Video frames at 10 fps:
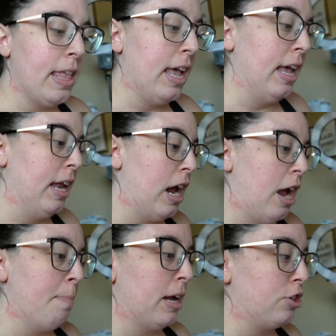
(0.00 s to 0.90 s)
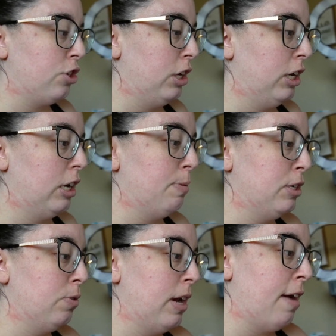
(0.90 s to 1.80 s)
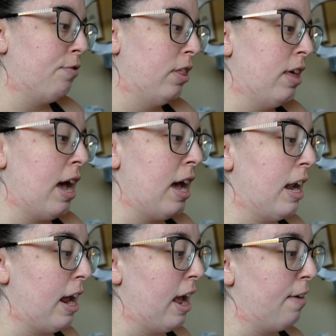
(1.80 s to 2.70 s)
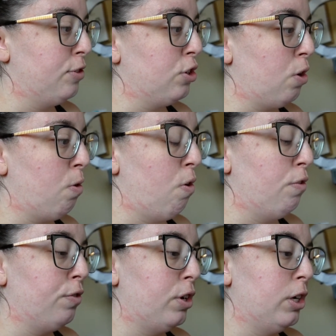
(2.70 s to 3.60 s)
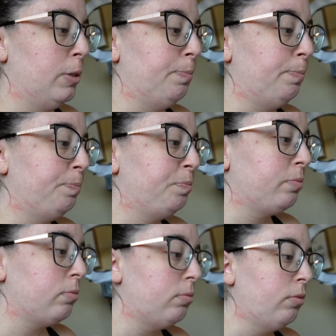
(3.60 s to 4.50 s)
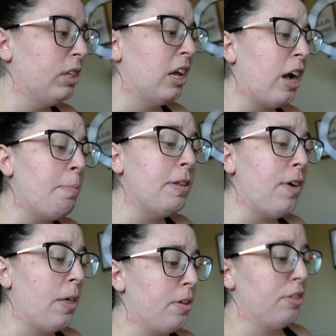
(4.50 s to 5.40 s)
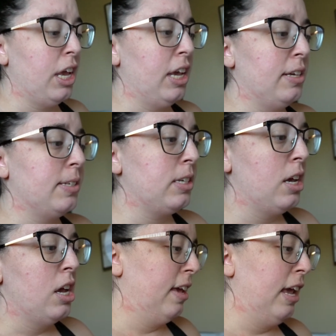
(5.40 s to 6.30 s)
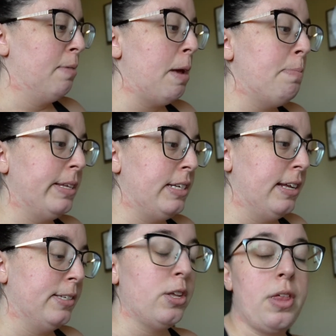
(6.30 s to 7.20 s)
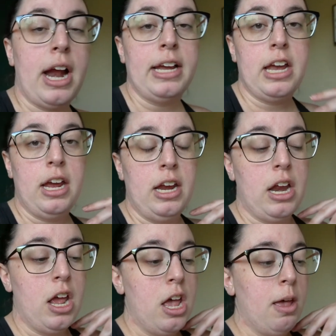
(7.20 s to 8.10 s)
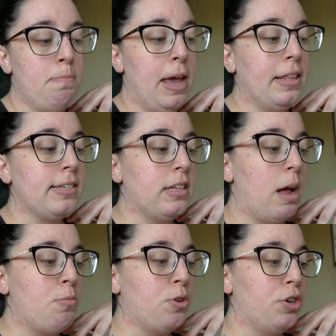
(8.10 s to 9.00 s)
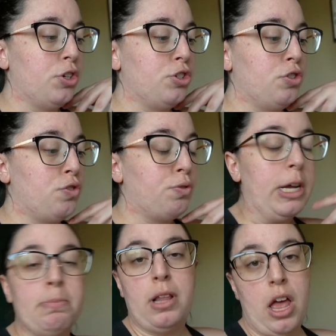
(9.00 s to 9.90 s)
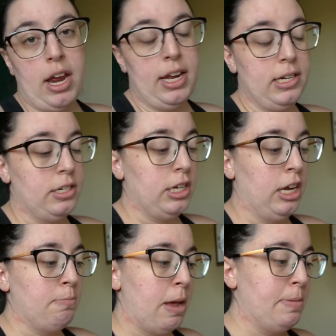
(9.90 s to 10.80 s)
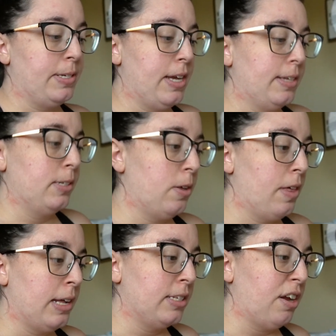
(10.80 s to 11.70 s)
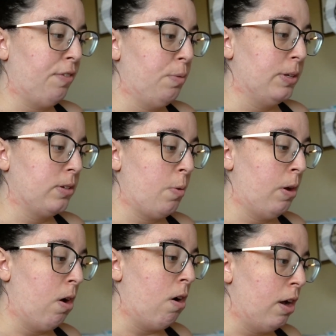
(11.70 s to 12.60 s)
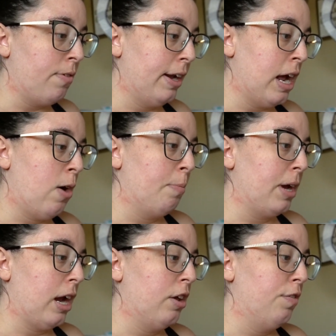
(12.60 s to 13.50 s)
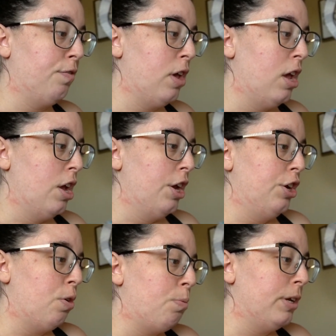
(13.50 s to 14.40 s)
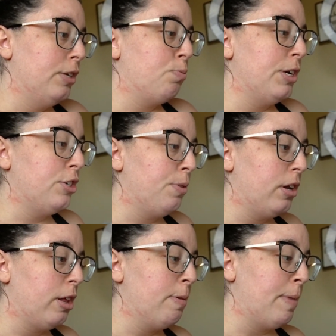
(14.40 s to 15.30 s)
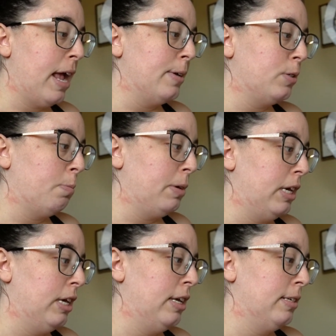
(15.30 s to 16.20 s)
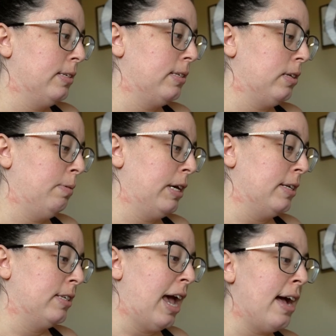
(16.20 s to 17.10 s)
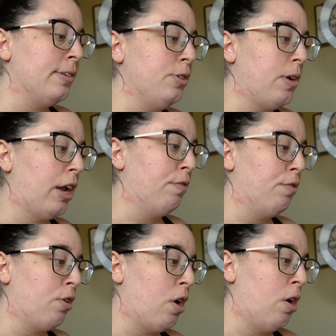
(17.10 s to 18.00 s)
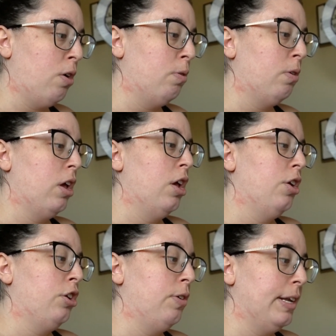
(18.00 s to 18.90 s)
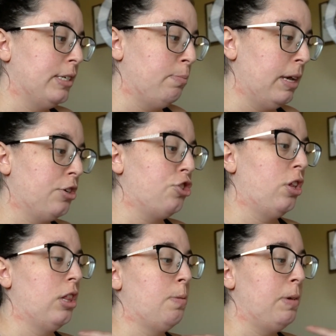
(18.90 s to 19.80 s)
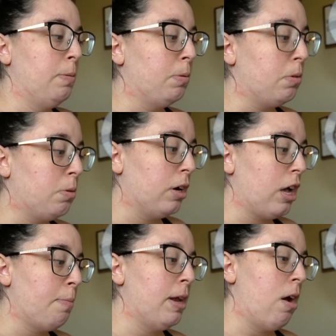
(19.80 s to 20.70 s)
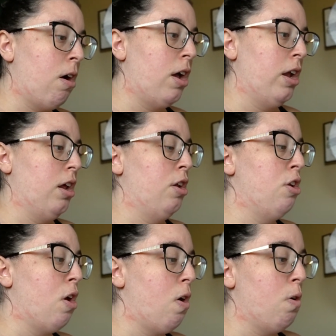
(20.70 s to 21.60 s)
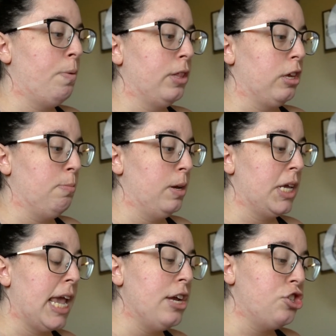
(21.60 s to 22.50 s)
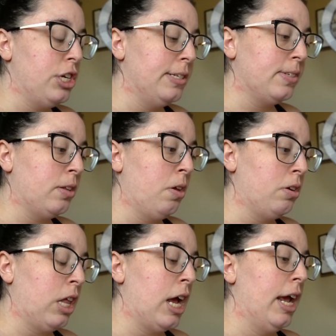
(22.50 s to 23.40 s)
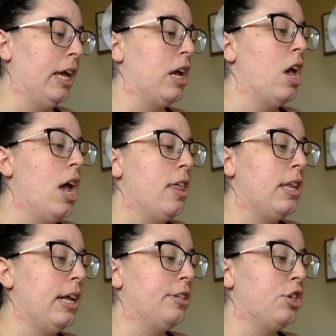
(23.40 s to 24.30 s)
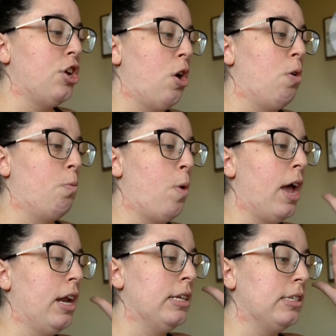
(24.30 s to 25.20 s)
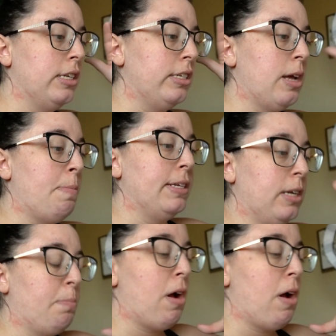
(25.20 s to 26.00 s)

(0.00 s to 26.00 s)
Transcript: then I'm actually going to be doing, after that, I have to go over a couple of other things in my business so that I can make this a lot more streamlined in my business. So that's definitely what's going on right now. I'm kind of, really redoing a little bit of my SOPs, because as you kind of grow You need to make sure that the people who are coming on know what the communication needs to look like. They need to know what is the step-by-step